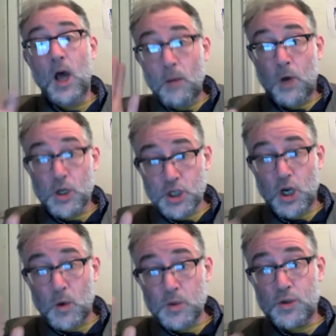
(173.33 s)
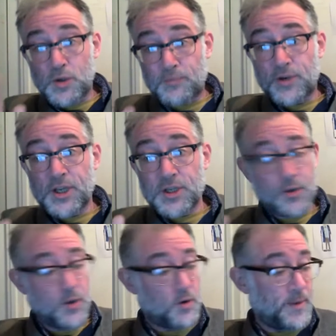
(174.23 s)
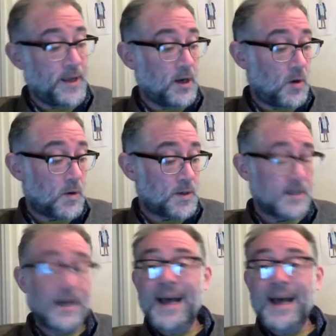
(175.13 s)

must go to the British or European courts.